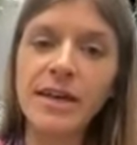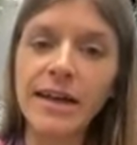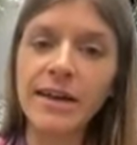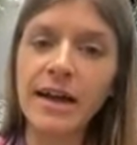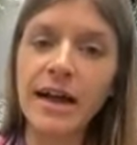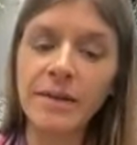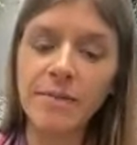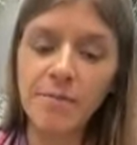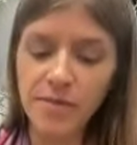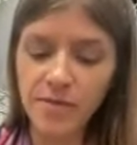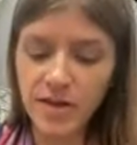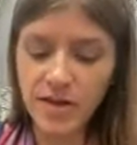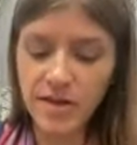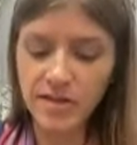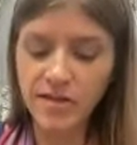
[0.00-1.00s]
I, I
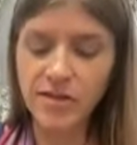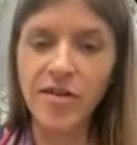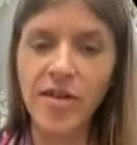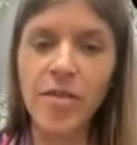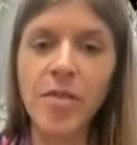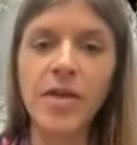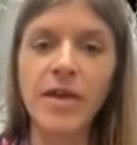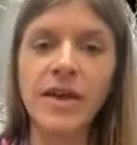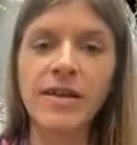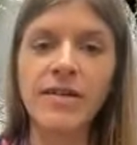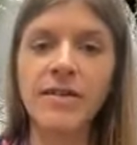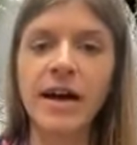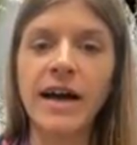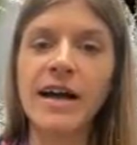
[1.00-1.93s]
think it's a good thing.